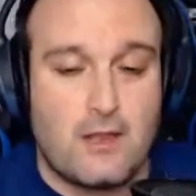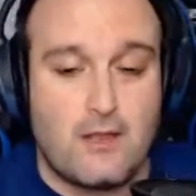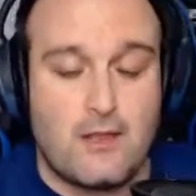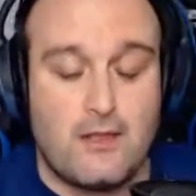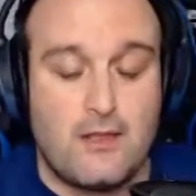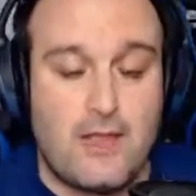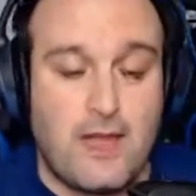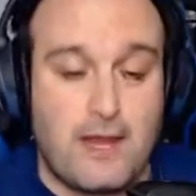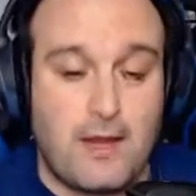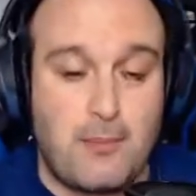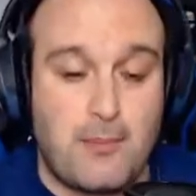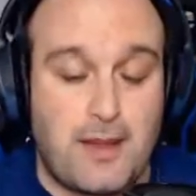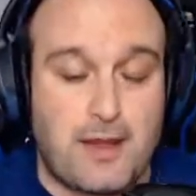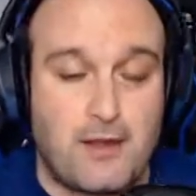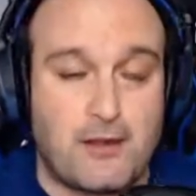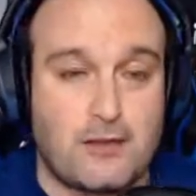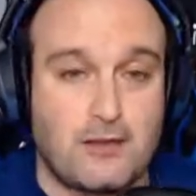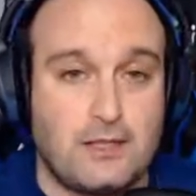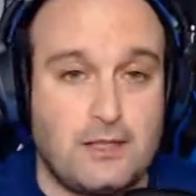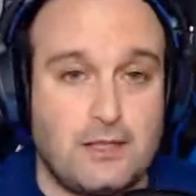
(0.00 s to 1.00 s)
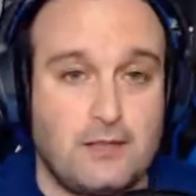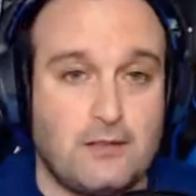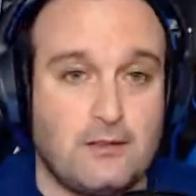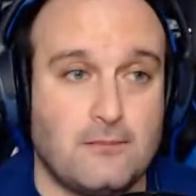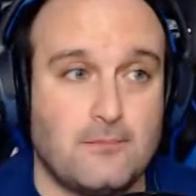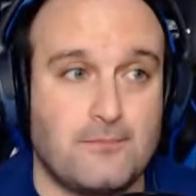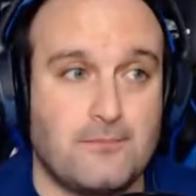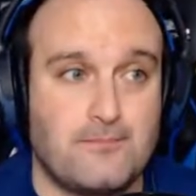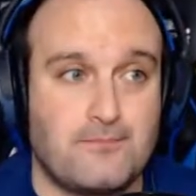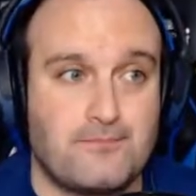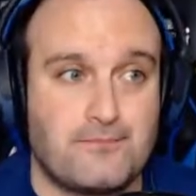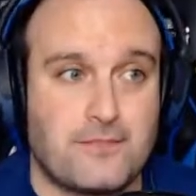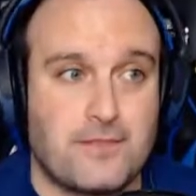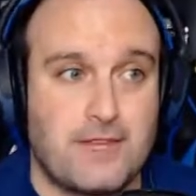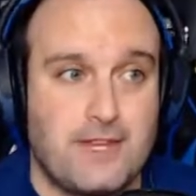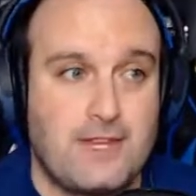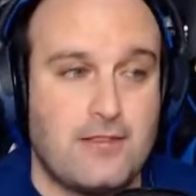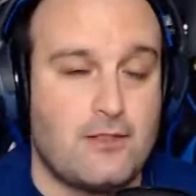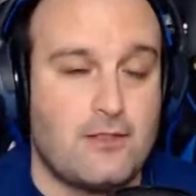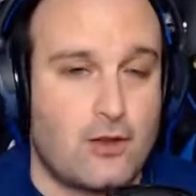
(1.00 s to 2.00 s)
that apparently
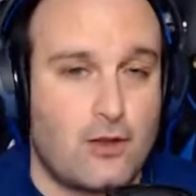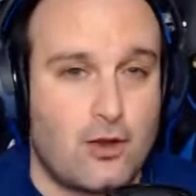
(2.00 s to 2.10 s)
either